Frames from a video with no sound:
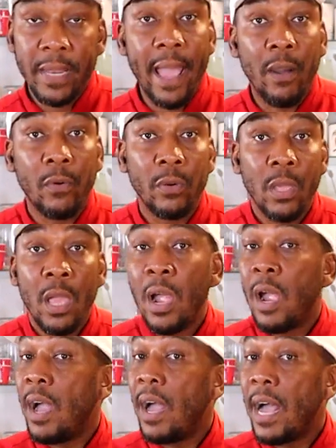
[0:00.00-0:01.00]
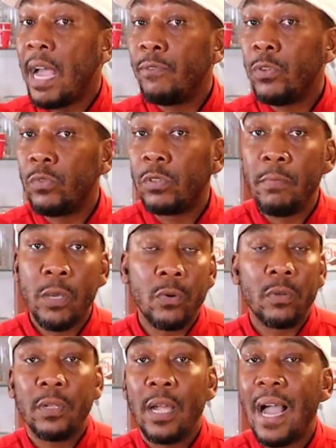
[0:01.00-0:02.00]
Now, I've used
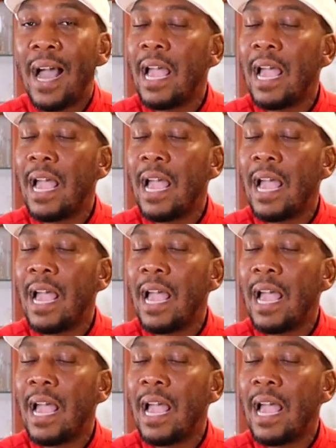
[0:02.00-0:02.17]
milk.